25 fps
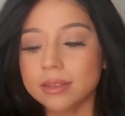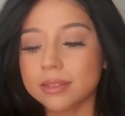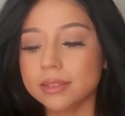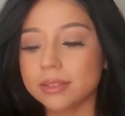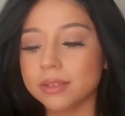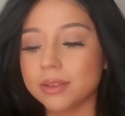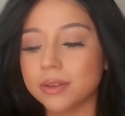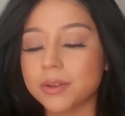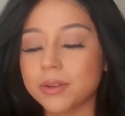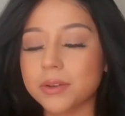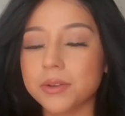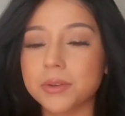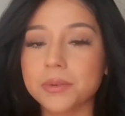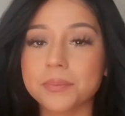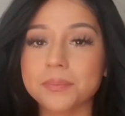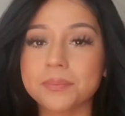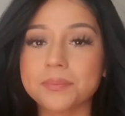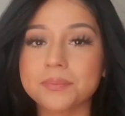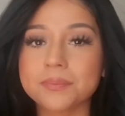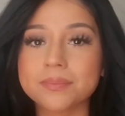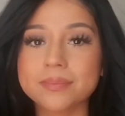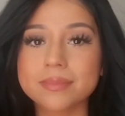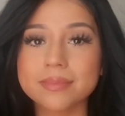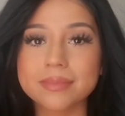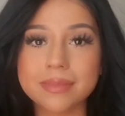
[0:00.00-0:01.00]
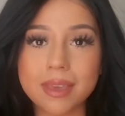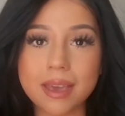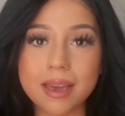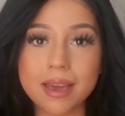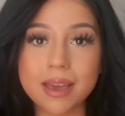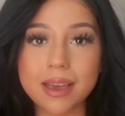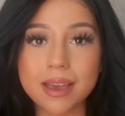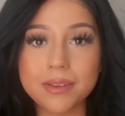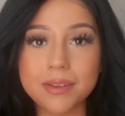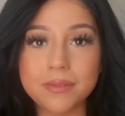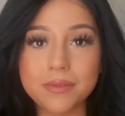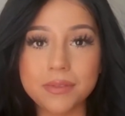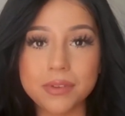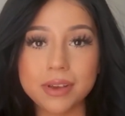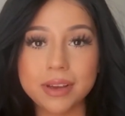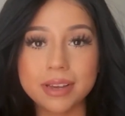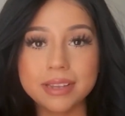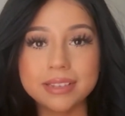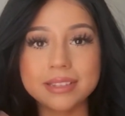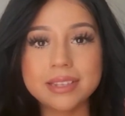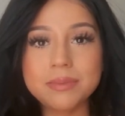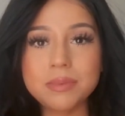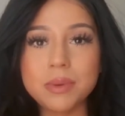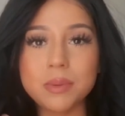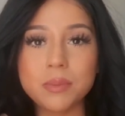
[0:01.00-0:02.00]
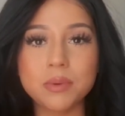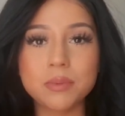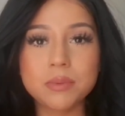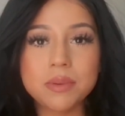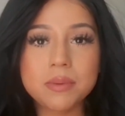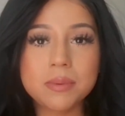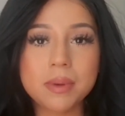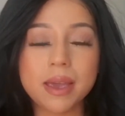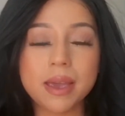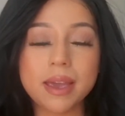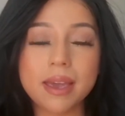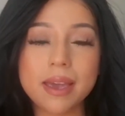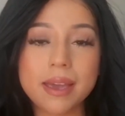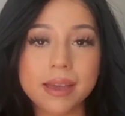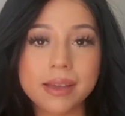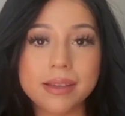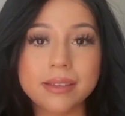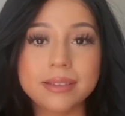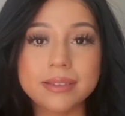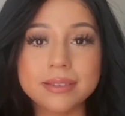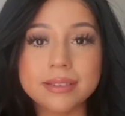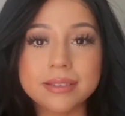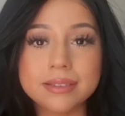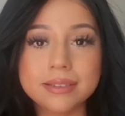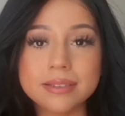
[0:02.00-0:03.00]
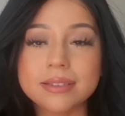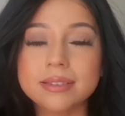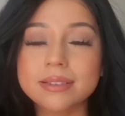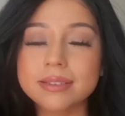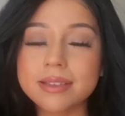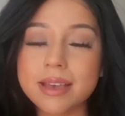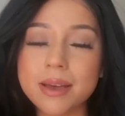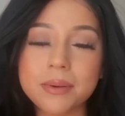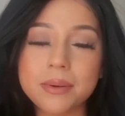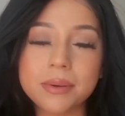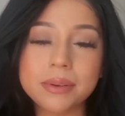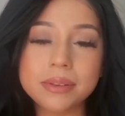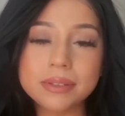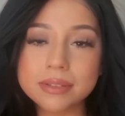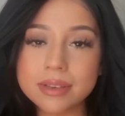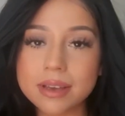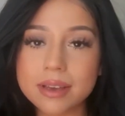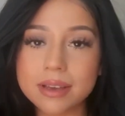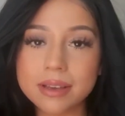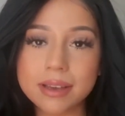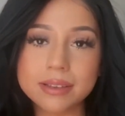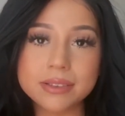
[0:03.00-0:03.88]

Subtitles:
So yeah, and if you guys see me moving my hands, that's just how I talk.